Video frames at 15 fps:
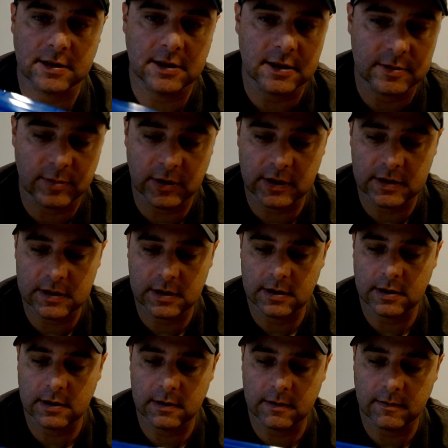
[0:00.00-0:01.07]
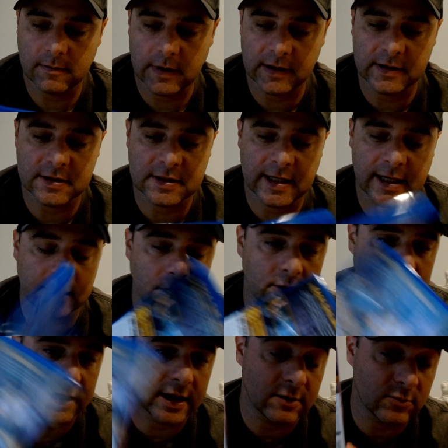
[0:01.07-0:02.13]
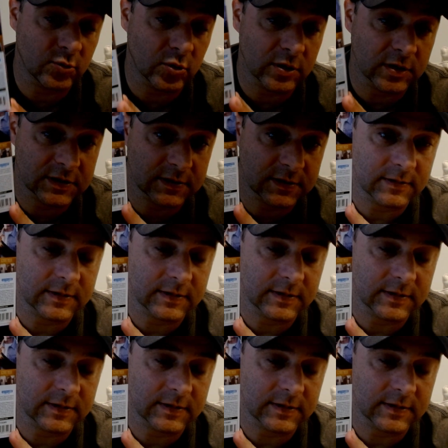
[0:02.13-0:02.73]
It takes place in, and this GameWorks,